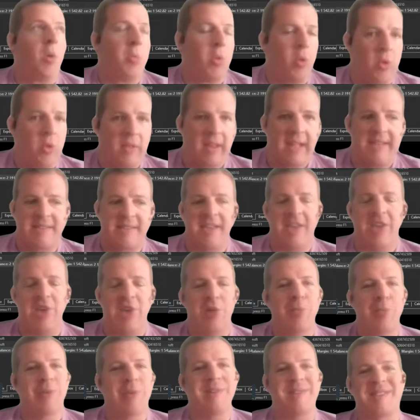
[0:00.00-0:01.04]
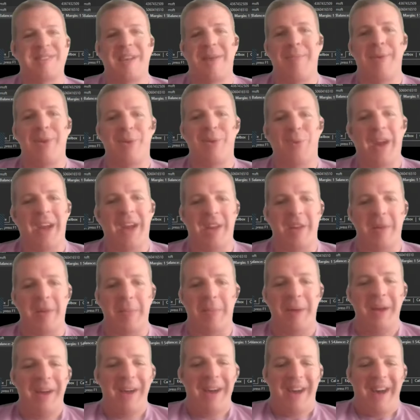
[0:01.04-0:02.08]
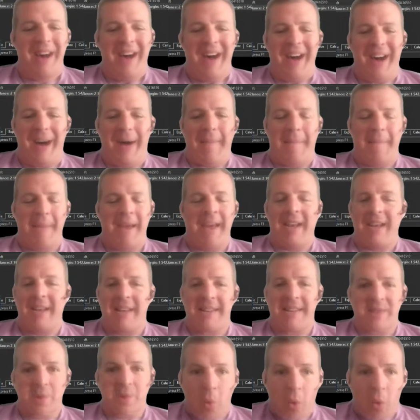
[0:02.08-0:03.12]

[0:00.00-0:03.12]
horrible, let's say you put something in random and it